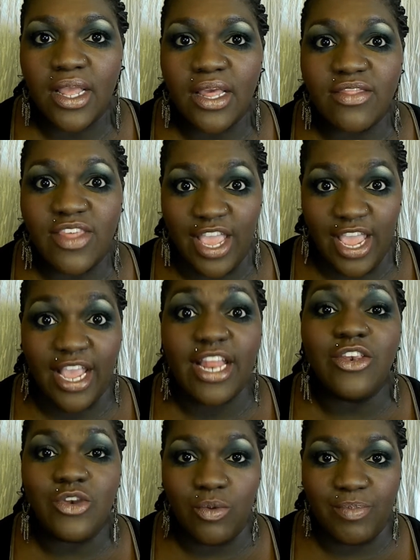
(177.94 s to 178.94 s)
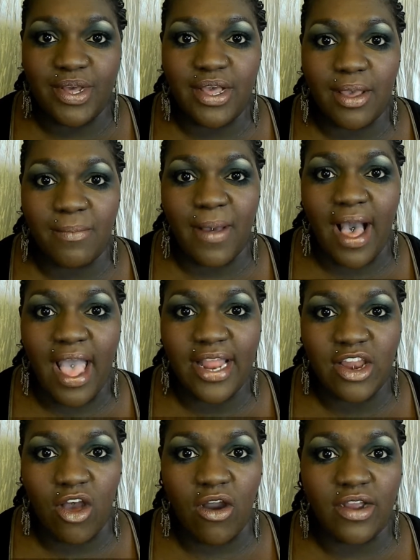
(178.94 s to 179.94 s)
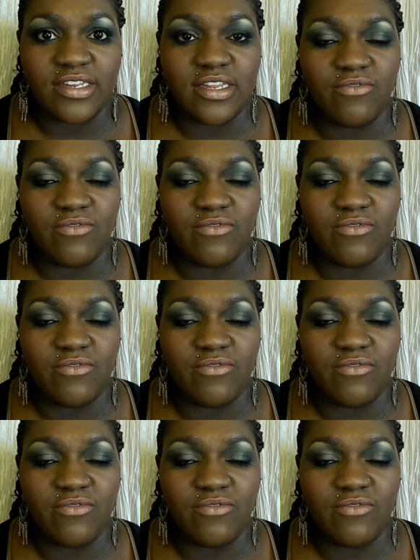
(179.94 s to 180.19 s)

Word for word: the new book by NARS,